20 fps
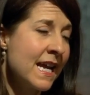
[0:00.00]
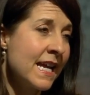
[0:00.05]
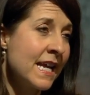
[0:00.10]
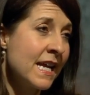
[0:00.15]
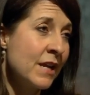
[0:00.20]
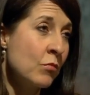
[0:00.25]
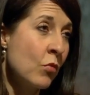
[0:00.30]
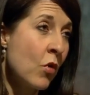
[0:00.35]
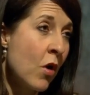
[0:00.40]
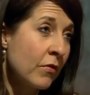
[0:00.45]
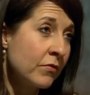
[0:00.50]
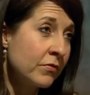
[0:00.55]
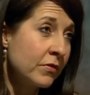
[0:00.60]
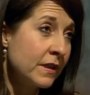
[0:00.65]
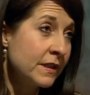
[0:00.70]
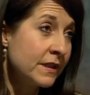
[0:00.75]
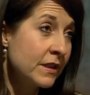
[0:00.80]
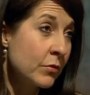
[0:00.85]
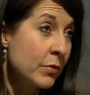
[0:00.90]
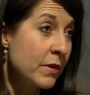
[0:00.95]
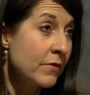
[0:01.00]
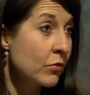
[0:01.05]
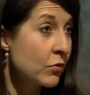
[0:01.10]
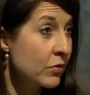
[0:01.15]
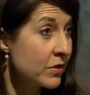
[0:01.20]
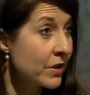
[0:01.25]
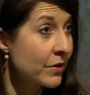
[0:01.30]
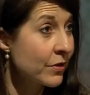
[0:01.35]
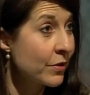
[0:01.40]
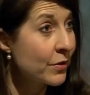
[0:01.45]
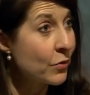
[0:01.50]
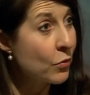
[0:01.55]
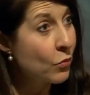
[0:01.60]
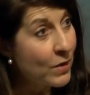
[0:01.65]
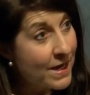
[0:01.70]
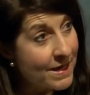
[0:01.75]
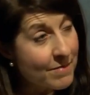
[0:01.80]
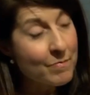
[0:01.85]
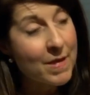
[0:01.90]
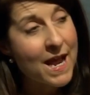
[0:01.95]
in Watford, that we've also got to
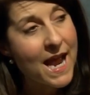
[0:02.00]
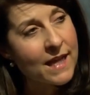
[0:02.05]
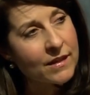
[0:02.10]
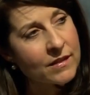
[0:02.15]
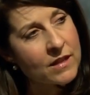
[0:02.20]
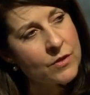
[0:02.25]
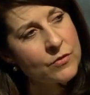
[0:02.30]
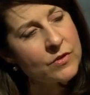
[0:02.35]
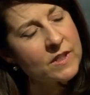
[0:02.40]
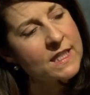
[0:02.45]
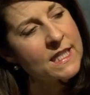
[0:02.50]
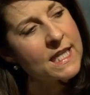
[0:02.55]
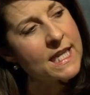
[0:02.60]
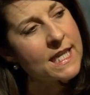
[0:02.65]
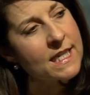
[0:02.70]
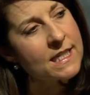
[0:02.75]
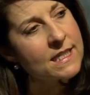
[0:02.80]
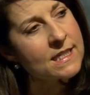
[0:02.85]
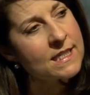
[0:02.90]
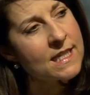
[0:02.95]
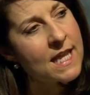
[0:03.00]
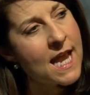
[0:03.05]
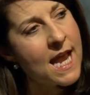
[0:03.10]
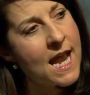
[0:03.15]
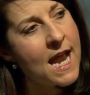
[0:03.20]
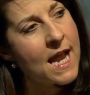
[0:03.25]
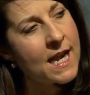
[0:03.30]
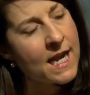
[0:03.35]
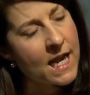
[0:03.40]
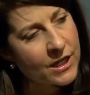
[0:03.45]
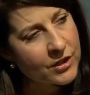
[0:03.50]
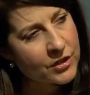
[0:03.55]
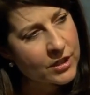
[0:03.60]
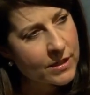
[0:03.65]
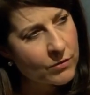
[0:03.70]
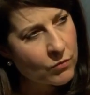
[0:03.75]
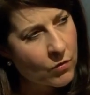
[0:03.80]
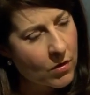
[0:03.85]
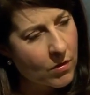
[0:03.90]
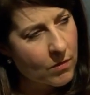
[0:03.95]
win back those seats. And
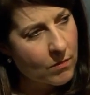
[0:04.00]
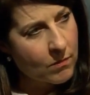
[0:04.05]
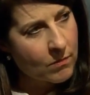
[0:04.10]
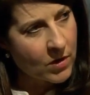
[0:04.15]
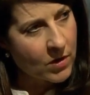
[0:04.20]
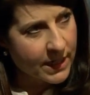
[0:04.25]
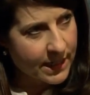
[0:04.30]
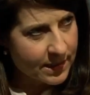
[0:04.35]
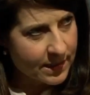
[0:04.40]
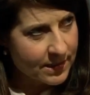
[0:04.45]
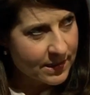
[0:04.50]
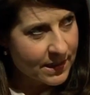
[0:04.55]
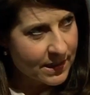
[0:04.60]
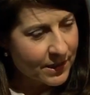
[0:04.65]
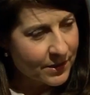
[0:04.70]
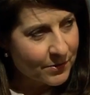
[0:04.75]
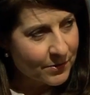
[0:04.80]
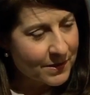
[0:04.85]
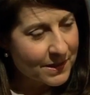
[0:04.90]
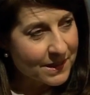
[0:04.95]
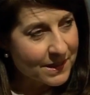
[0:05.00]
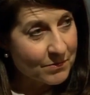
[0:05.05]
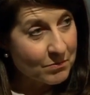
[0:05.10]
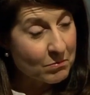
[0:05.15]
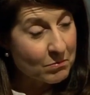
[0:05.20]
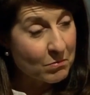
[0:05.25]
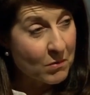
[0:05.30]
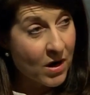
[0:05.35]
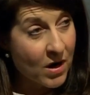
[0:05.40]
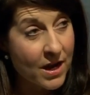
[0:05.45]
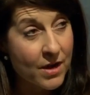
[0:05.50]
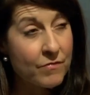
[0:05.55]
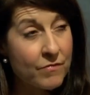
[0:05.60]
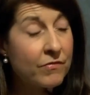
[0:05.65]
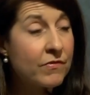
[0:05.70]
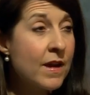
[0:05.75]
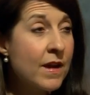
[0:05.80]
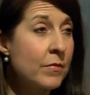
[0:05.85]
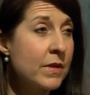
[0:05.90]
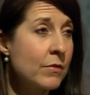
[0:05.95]
actually what my constituents and my own
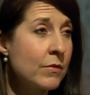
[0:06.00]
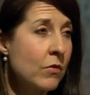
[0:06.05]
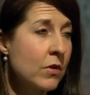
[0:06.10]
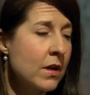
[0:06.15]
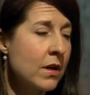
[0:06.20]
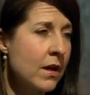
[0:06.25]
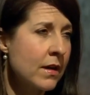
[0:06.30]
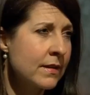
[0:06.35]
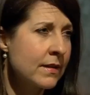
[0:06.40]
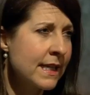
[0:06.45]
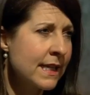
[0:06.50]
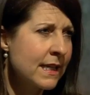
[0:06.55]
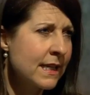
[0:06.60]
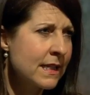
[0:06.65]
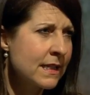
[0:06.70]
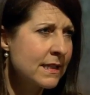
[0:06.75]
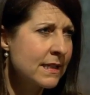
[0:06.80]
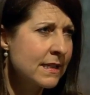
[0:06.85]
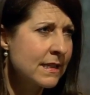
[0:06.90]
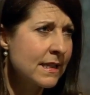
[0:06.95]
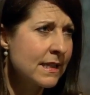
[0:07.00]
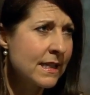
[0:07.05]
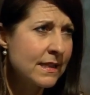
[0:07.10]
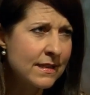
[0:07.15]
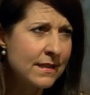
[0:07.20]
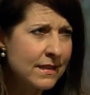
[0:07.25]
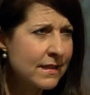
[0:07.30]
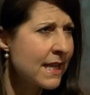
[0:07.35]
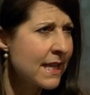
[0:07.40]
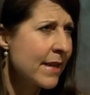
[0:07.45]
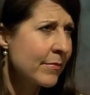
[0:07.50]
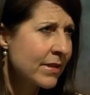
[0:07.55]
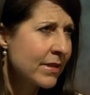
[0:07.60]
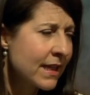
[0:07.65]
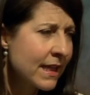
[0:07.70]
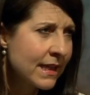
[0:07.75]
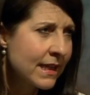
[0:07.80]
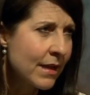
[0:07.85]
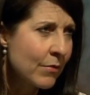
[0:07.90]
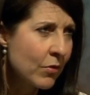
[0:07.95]
family want, I think, is the same
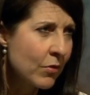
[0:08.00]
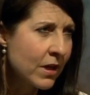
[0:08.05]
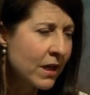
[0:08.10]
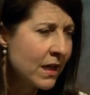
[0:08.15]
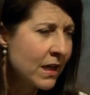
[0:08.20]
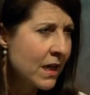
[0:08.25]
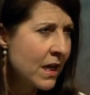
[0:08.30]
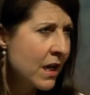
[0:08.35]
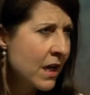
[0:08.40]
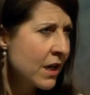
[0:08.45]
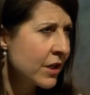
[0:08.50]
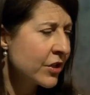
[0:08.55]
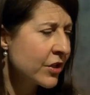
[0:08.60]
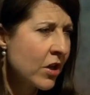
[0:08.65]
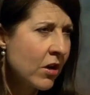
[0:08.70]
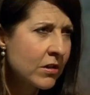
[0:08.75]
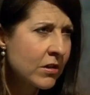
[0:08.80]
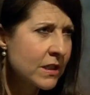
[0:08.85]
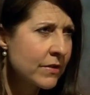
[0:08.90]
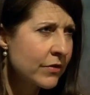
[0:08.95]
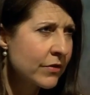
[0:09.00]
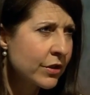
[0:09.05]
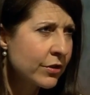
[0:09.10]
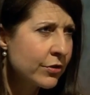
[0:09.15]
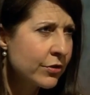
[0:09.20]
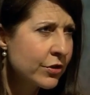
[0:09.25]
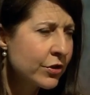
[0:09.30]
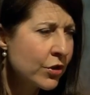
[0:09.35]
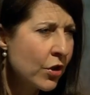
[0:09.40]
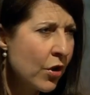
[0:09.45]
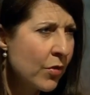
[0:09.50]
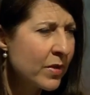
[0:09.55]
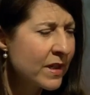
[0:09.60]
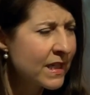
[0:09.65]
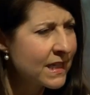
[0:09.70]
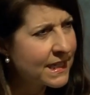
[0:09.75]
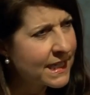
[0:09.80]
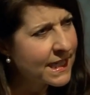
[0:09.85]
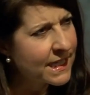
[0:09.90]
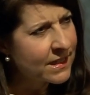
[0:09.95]
thing. They want a chance of a good job and
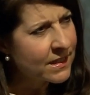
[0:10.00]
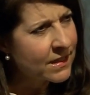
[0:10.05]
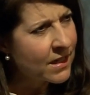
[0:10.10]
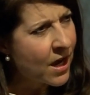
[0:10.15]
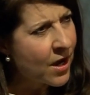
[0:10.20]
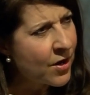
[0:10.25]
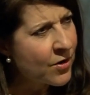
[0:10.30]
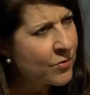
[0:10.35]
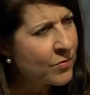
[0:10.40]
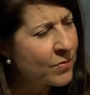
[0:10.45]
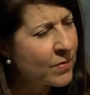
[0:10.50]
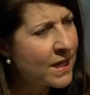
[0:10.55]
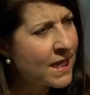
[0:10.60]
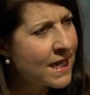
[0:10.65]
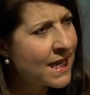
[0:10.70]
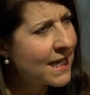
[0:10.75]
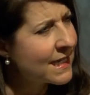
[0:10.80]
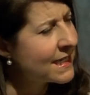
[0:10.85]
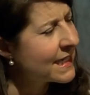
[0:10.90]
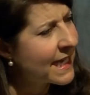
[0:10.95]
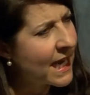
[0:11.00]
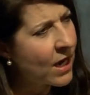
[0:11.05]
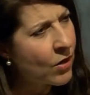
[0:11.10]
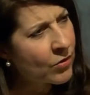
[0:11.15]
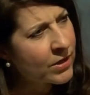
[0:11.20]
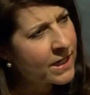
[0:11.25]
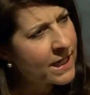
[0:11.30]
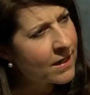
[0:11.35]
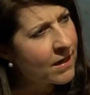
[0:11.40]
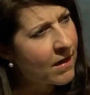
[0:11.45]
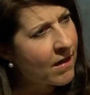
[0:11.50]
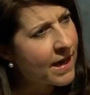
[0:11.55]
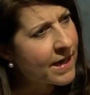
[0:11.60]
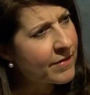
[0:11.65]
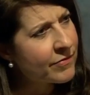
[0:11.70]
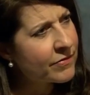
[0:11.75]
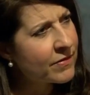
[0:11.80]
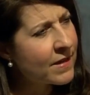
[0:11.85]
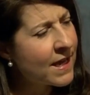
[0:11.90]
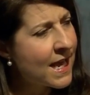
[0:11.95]
a decent home and to get on in
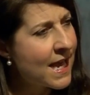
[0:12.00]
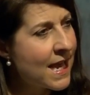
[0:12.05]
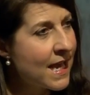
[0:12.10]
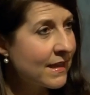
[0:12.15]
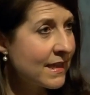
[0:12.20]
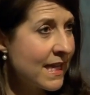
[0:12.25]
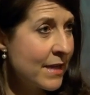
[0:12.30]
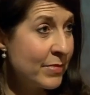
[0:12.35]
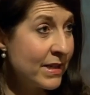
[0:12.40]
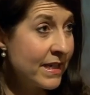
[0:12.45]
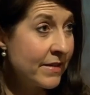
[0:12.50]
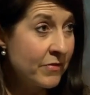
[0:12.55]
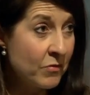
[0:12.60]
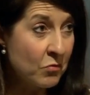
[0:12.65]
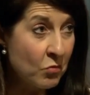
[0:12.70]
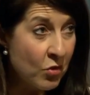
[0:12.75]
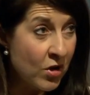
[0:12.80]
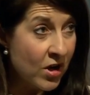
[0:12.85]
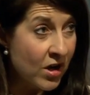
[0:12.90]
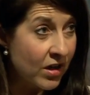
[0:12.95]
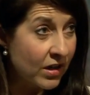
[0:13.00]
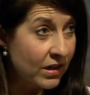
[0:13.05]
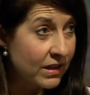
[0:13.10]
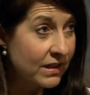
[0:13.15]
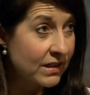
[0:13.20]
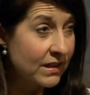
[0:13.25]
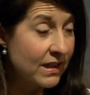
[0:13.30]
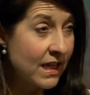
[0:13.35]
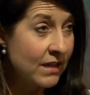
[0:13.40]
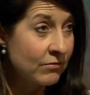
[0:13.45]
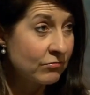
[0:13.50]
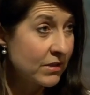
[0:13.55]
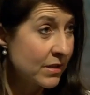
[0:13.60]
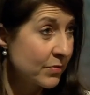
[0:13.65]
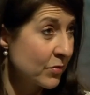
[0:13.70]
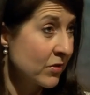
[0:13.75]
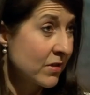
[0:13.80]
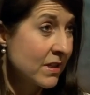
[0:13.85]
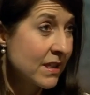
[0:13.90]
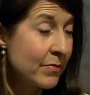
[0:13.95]
life. They believe in work and
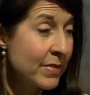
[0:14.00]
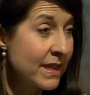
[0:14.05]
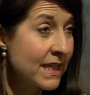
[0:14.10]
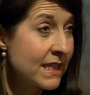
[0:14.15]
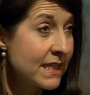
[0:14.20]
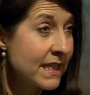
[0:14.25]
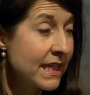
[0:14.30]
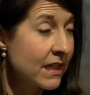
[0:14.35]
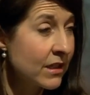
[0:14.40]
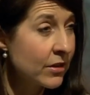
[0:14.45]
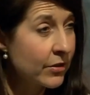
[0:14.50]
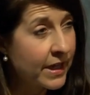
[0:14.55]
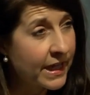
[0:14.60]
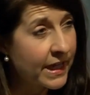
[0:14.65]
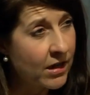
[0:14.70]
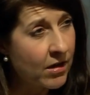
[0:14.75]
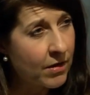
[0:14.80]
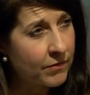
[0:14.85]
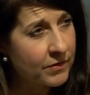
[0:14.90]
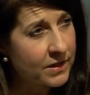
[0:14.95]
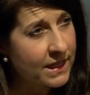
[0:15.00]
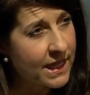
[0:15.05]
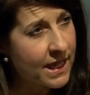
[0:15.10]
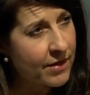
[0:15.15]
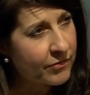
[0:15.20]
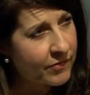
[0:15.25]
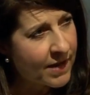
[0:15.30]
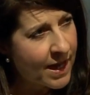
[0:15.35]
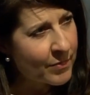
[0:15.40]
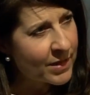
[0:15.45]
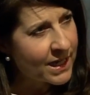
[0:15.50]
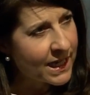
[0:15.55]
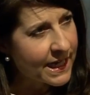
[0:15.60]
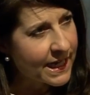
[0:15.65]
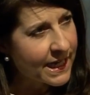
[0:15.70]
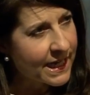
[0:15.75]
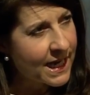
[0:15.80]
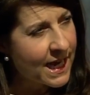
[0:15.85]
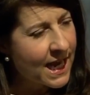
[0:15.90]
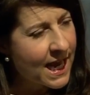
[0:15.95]
responsibility and looking after their
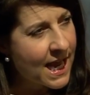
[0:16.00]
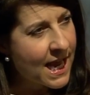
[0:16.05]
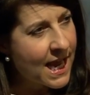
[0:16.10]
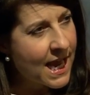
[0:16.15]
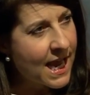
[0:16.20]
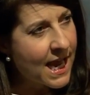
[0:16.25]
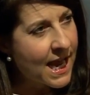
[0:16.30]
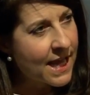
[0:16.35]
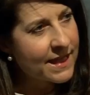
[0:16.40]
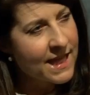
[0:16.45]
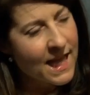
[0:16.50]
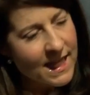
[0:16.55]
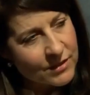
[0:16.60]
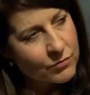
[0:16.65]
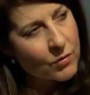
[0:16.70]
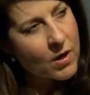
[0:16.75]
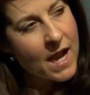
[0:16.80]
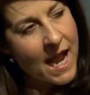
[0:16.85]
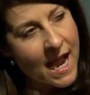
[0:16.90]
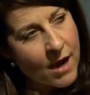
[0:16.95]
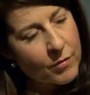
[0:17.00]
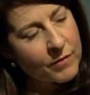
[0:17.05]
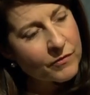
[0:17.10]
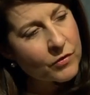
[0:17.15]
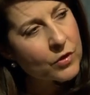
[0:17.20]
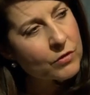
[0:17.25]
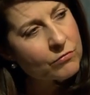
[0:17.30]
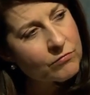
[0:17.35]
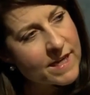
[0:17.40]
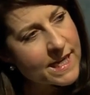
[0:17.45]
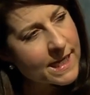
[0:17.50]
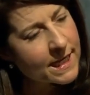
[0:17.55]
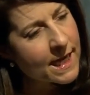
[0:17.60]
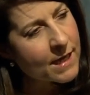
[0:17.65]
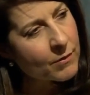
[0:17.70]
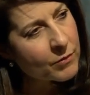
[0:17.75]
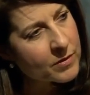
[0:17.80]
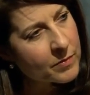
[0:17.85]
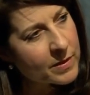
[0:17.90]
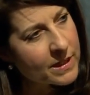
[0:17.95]
family. And that's how we've got to
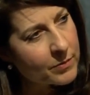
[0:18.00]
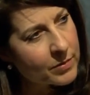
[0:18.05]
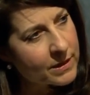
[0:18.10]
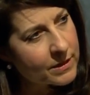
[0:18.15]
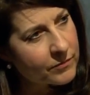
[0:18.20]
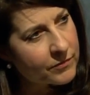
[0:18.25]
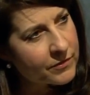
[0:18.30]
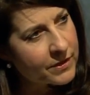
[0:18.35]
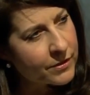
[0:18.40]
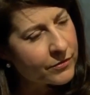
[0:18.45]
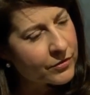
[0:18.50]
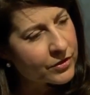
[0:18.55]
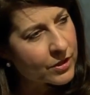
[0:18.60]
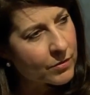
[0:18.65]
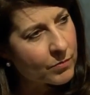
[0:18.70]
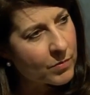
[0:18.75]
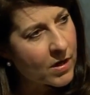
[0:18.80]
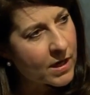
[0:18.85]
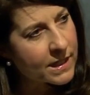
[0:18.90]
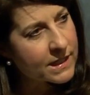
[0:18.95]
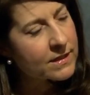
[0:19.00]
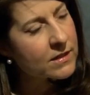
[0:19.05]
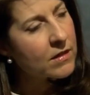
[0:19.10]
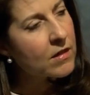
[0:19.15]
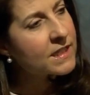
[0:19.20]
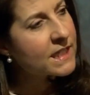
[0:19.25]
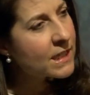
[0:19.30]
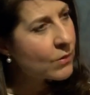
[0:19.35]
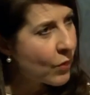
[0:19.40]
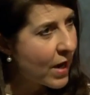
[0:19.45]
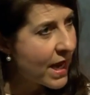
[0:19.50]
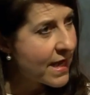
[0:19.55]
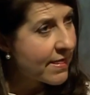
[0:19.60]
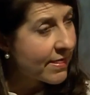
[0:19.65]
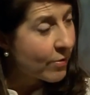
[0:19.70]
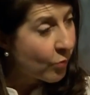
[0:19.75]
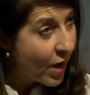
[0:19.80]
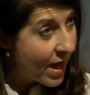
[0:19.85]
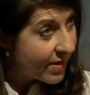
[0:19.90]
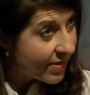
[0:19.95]
reconnect with people in future, by starting
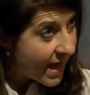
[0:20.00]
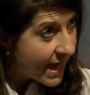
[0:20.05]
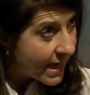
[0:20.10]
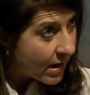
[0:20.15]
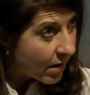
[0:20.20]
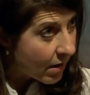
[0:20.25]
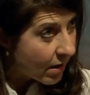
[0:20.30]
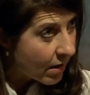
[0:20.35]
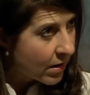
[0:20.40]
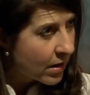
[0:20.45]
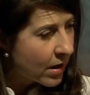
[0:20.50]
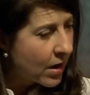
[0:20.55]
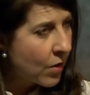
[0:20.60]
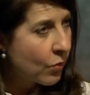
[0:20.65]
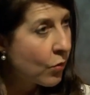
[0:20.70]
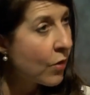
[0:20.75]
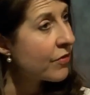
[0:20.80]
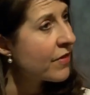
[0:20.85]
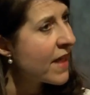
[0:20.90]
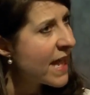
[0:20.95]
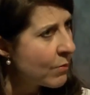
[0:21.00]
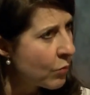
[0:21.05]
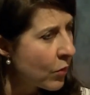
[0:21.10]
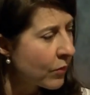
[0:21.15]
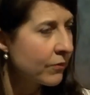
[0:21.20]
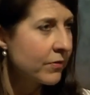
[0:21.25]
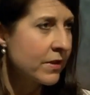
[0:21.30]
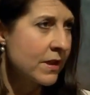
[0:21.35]
where they are, what they want for